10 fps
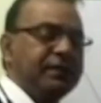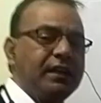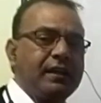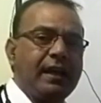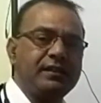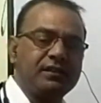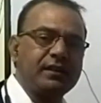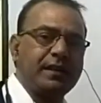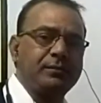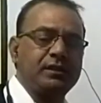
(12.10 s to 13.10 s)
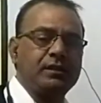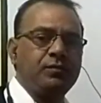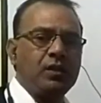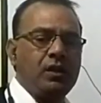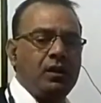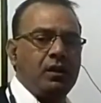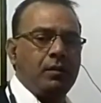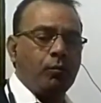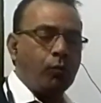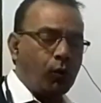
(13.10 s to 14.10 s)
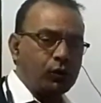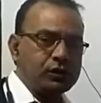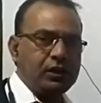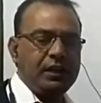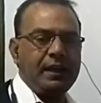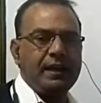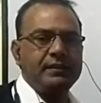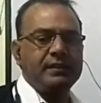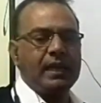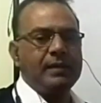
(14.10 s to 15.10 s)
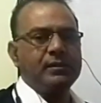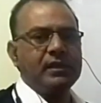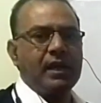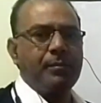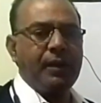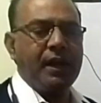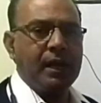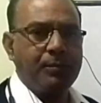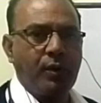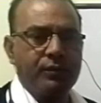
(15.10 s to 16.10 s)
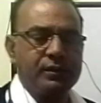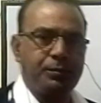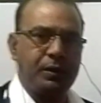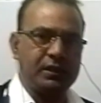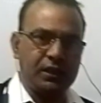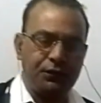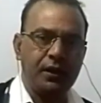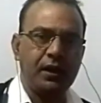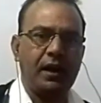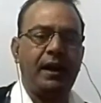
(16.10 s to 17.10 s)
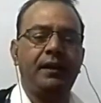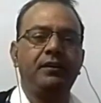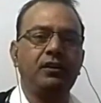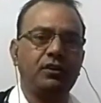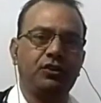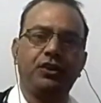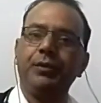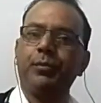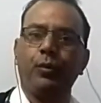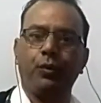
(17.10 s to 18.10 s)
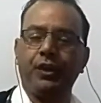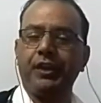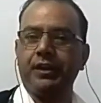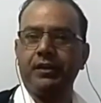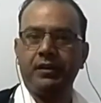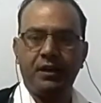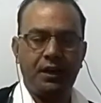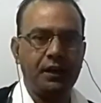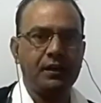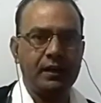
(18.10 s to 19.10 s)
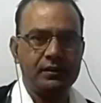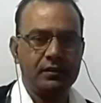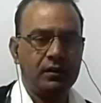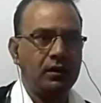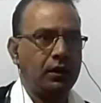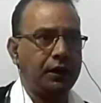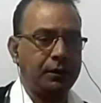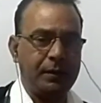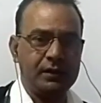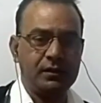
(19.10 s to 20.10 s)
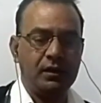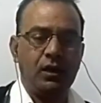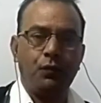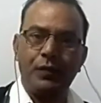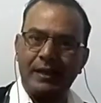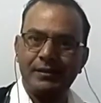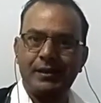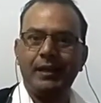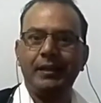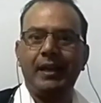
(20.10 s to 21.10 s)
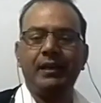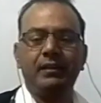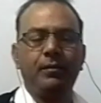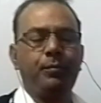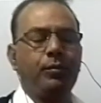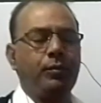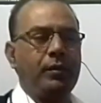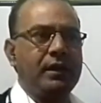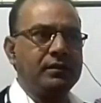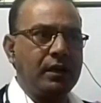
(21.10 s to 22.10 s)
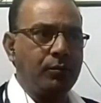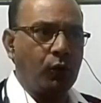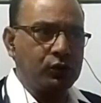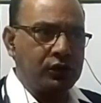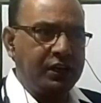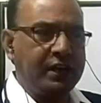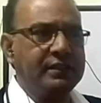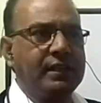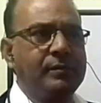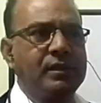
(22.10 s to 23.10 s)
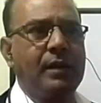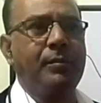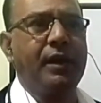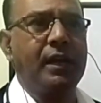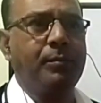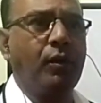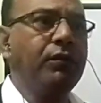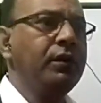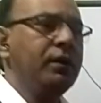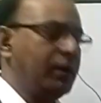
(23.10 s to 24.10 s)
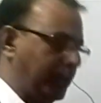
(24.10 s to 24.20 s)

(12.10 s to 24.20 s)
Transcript: seen that mostly enzymes are made up of specific and tertiary protein. It means we can say that mostly enzymes are made up of